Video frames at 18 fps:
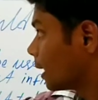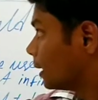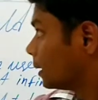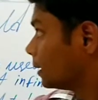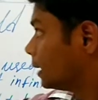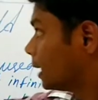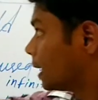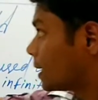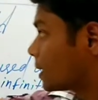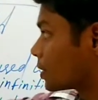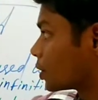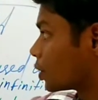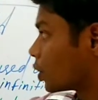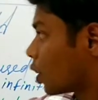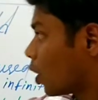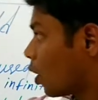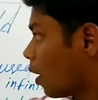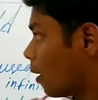There
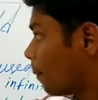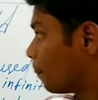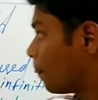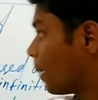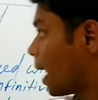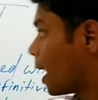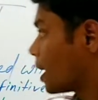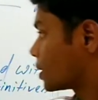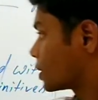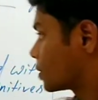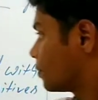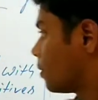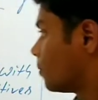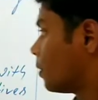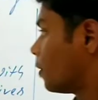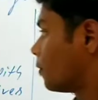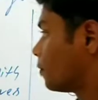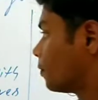is no past
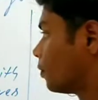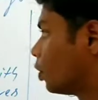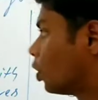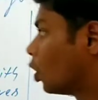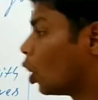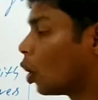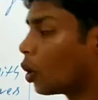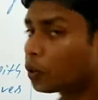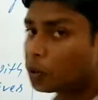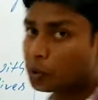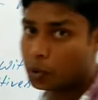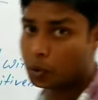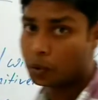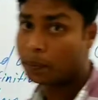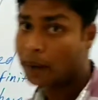form of ought to,